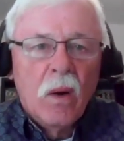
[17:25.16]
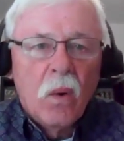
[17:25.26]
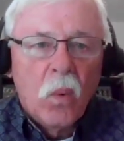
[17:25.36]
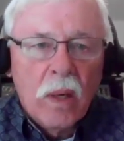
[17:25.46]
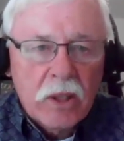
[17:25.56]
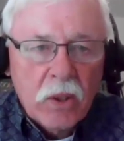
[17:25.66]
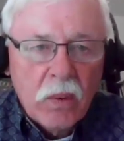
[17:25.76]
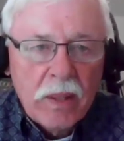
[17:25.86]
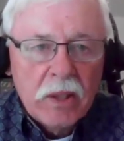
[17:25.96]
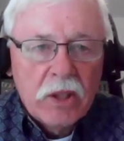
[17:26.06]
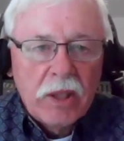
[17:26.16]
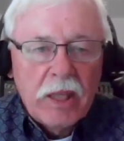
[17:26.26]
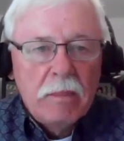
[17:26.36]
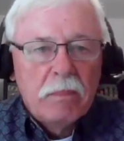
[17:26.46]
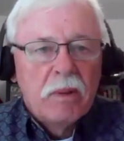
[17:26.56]
What's going to
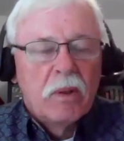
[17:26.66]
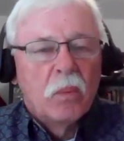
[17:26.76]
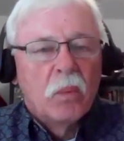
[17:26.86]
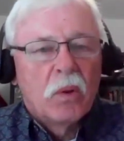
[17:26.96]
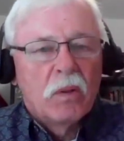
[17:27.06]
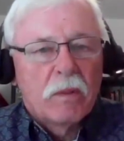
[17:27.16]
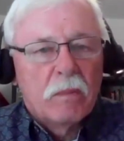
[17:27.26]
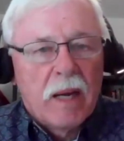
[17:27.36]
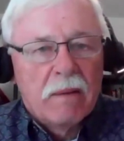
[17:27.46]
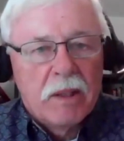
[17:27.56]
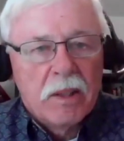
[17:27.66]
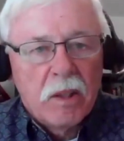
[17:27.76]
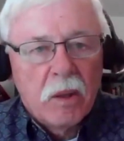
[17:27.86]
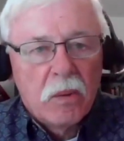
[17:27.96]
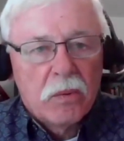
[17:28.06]
keep the world from having to
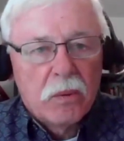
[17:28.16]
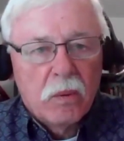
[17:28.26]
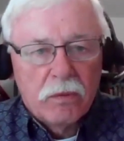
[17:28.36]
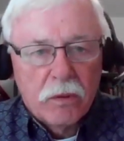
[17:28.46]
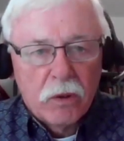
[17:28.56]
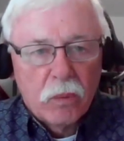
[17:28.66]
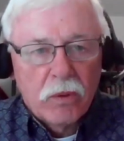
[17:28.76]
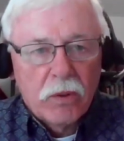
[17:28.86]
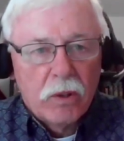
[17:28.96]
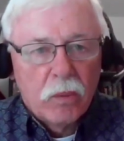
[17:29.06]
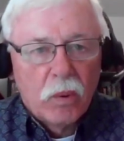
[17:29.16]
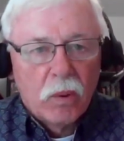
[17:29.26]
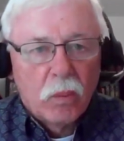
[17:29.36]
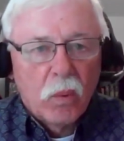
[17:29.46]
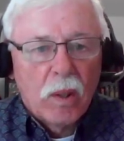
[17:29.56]
go through a third
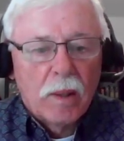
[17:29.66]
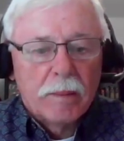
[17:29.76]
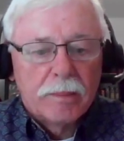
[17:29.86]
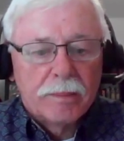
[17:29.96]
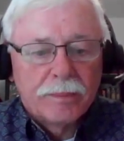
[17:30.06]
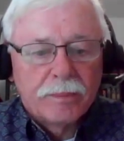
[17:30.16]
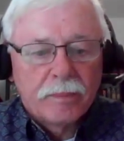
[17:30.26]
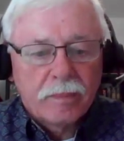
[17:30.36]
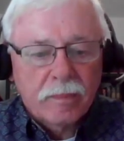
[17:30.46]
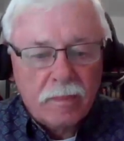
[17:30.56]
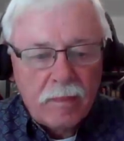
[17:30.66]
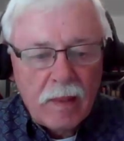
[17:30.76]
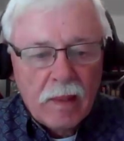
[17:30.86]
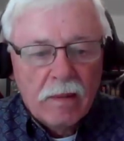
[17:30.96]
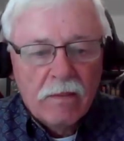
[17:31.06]
world war?
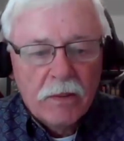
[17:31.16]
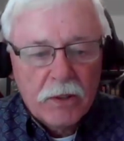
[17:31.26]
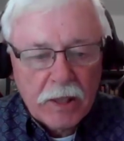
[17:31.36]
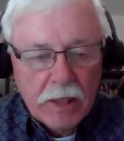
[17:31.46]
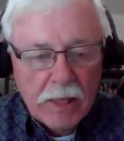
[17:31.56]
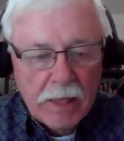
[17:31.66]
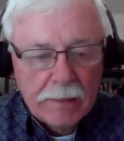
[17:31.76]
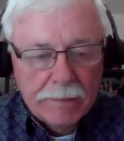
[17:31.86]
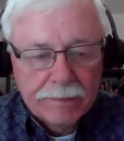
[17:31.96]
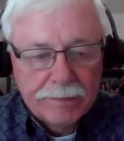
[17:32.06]
First line.